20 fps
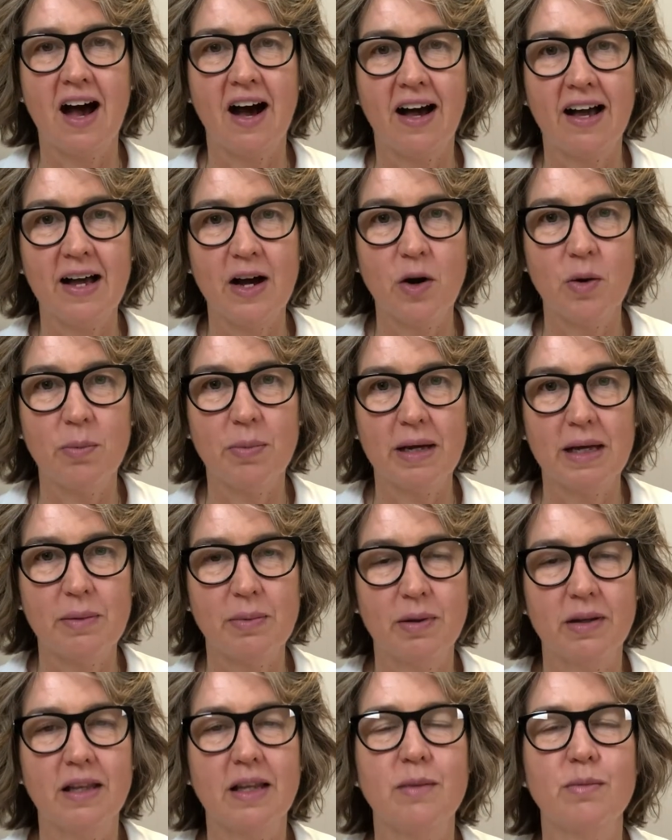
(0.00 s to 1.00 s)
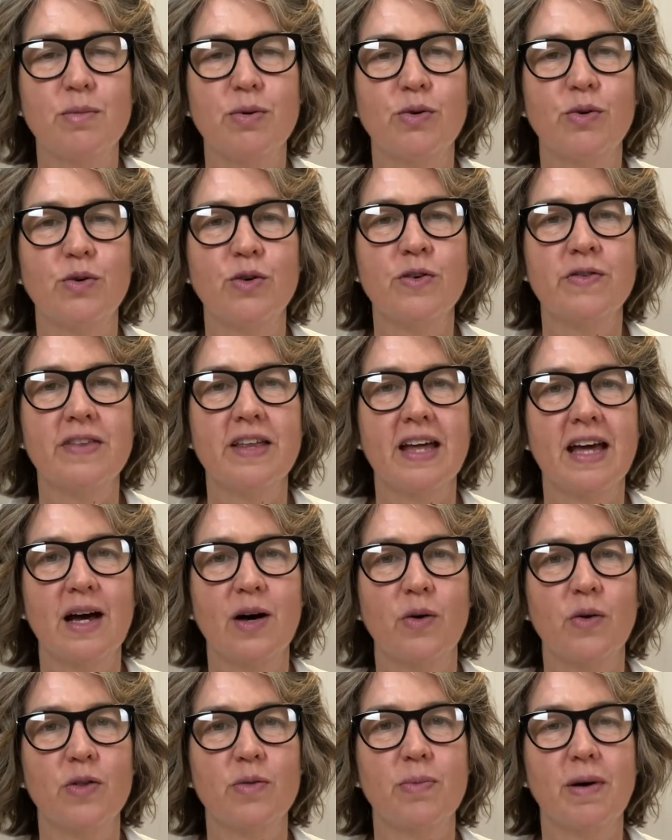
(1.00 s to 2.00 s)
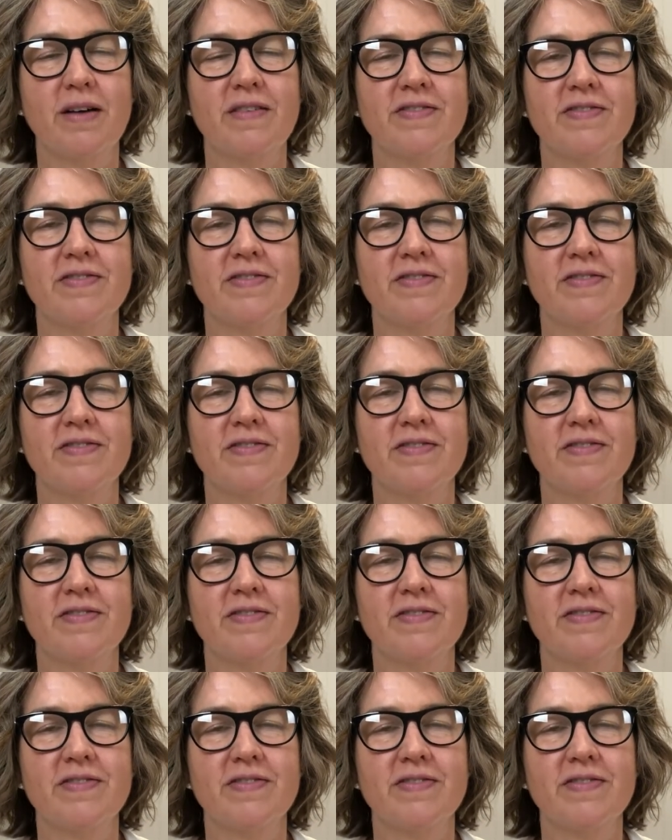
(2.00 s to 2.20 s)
I help people improve their health by